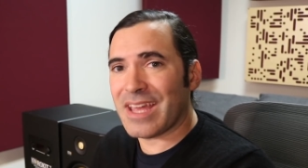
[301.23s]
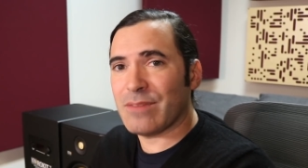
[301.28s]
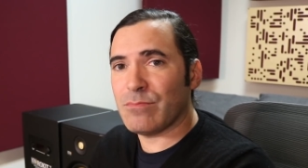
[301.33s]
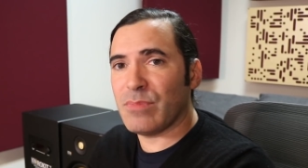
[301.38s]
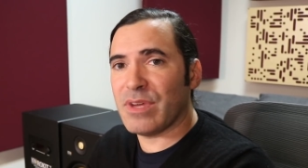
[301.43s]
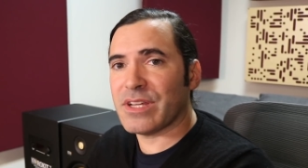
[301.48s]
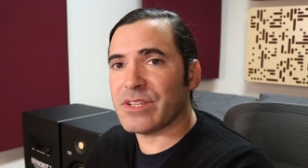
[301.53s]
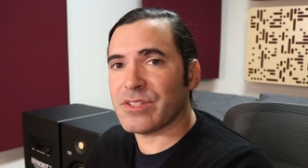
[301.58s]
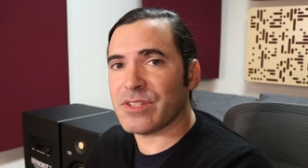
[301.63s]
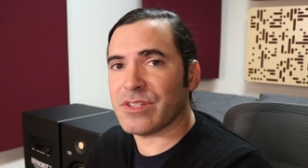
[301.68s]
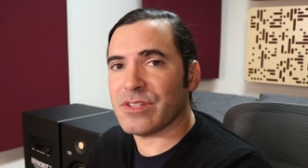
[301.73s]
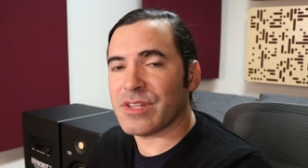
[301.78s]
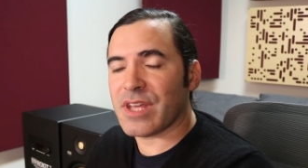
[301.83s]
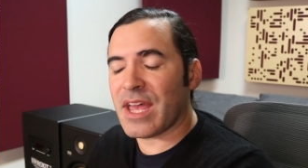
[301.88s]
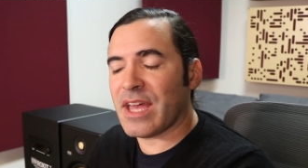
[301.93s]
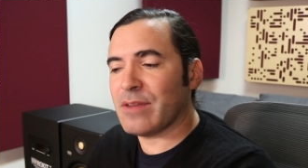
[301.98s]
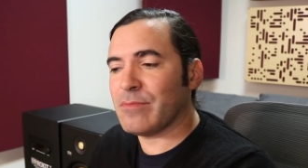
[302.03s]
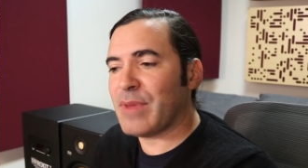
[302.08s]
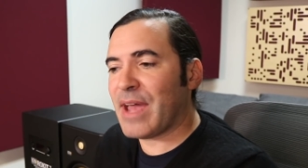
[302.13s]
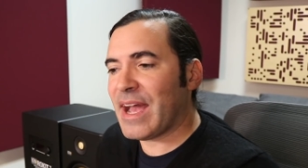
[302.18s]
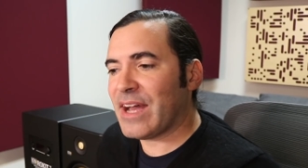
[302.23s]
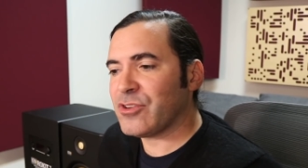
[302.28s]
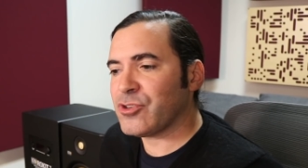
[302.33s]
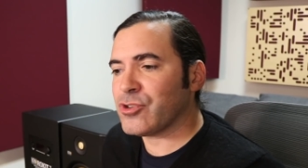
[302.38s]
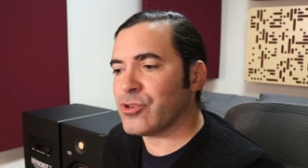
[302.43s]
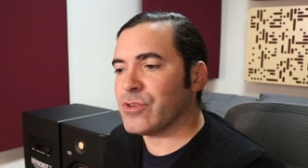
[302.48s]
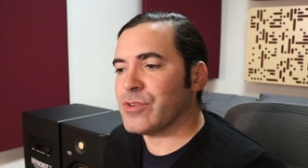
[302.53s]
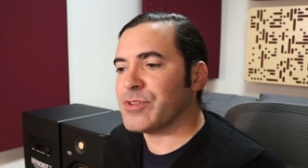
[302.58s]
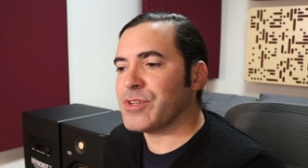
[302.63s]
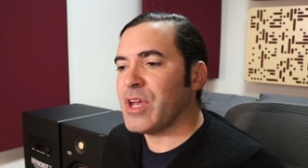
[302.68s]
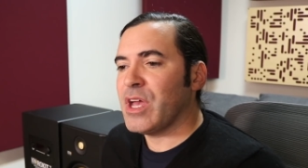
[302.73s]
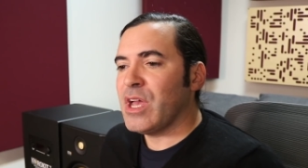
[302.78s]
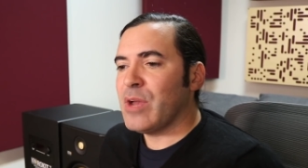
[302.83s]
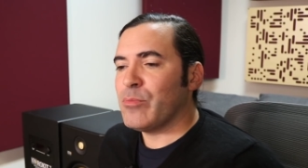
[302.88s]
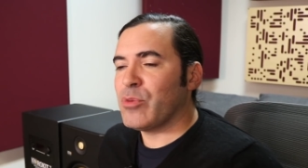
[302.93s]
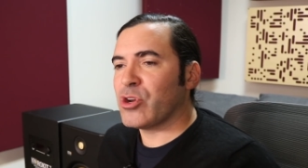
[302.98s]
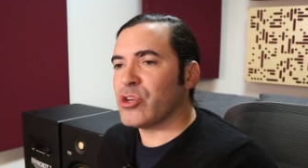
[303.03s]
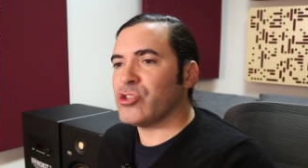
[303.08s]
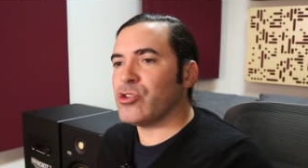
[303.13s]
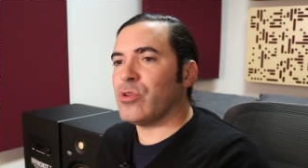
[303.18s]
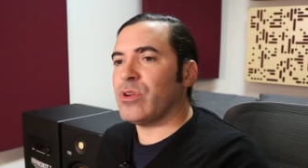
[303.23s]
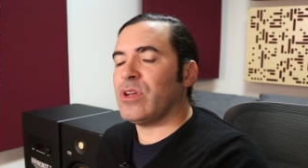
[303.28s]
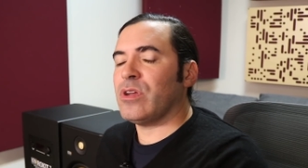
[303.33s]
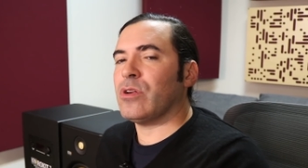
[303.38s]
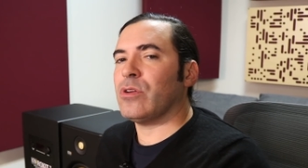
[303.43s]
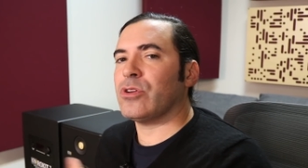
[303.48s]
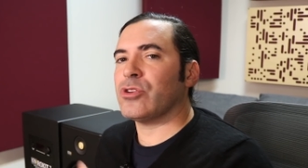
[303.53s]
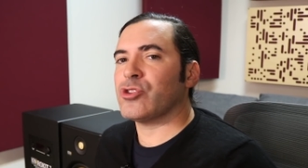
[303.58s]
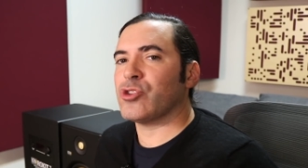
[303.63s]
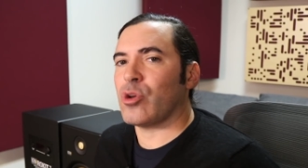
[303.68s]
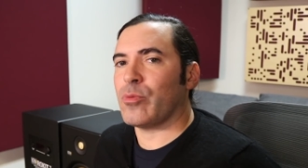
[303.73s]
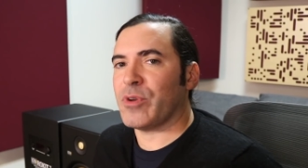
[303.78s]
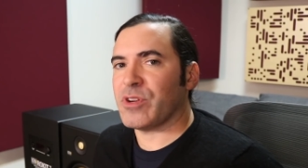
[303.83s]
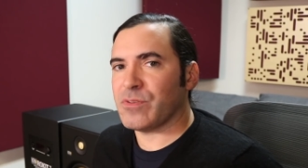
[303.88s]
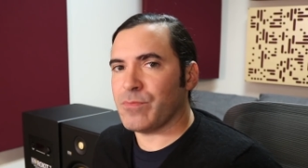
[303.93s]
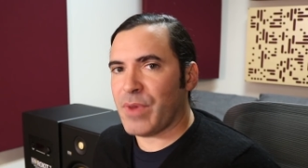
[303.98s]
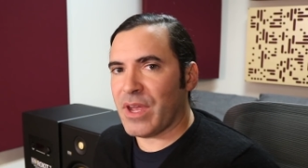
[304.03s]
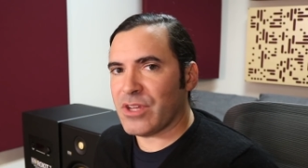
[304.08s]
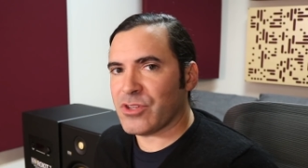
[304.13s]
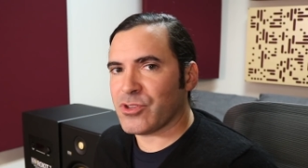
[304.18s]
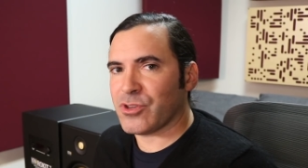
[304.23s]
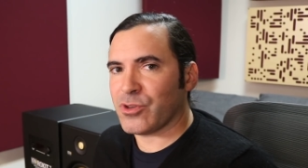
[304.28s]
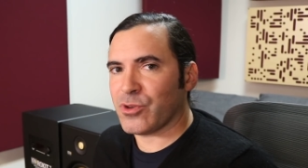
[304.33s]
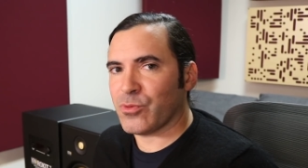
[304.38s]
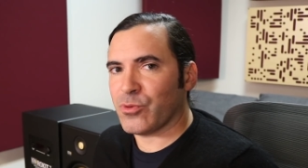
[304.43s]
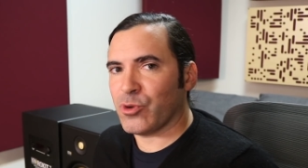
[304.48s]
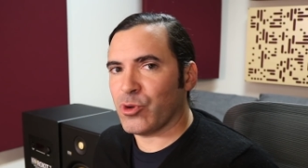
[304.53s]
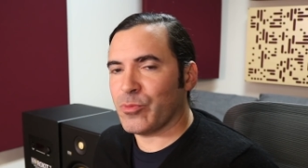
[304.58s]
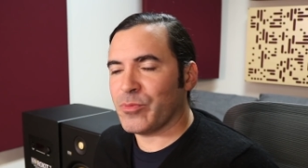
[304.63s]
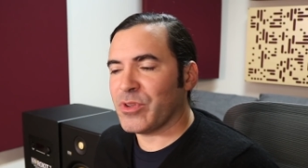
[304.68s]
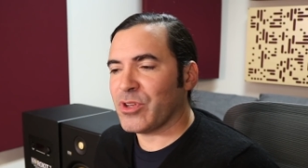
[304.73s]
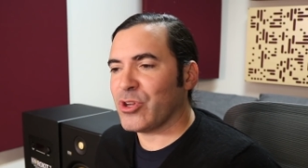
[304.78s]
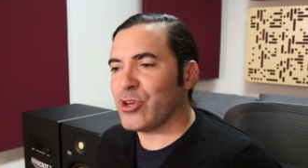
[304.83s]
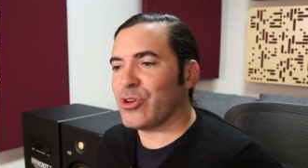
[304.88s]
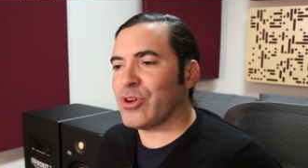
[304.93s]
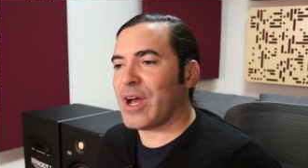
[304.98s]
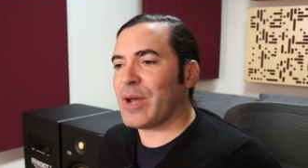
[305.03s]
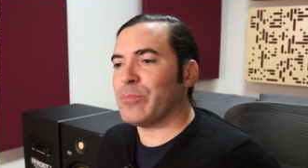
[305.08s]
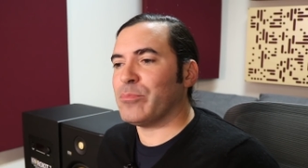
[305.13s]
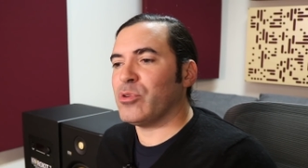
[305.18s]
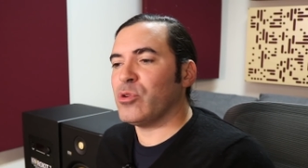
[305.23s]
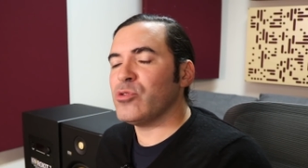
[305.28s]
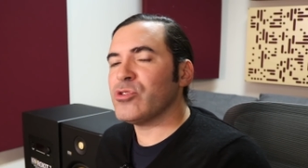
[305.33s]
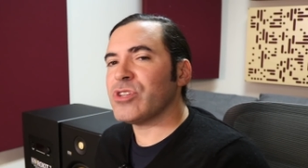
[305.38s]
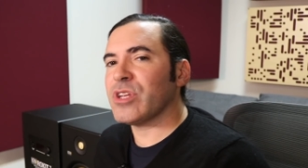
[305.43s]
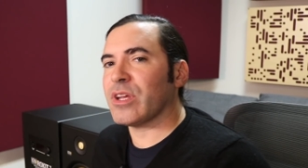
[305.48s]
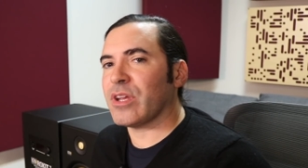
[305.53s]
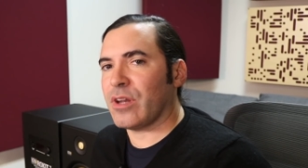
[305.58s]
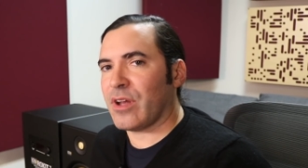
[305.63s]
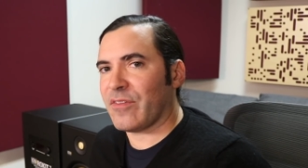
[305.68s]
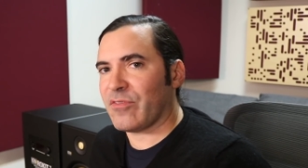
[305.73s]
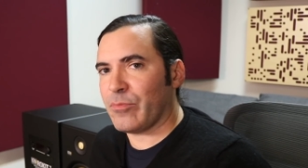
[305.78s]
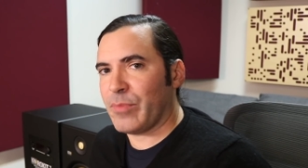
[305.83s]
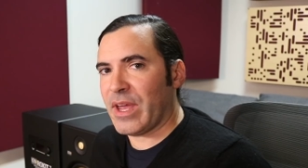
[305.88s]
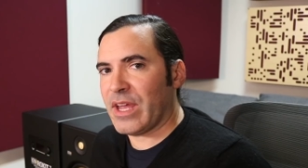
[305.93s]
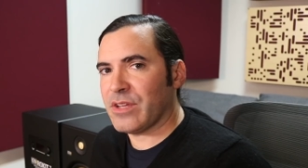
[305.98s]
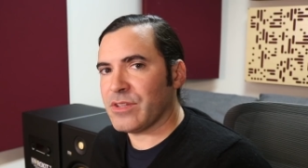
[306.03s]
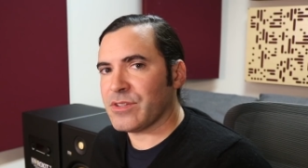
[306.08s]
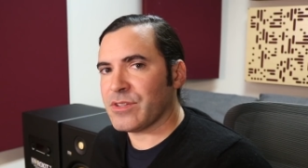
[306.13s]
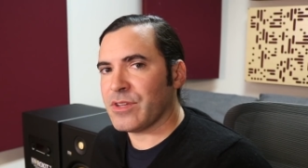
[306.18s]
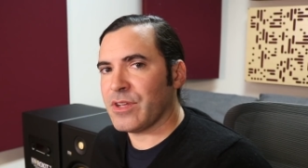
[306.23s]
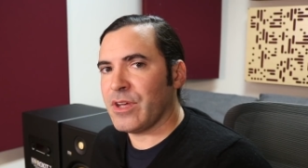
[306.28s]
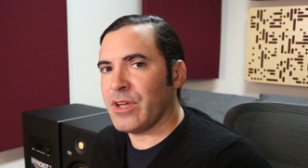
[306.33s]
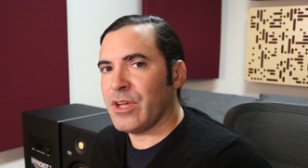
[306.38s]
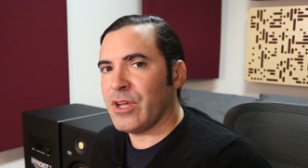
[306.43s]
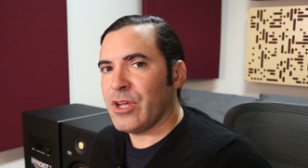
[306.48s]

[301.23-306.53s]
and mixes and masters because you're hearing so much bass in your room. You're not boosting enough bass.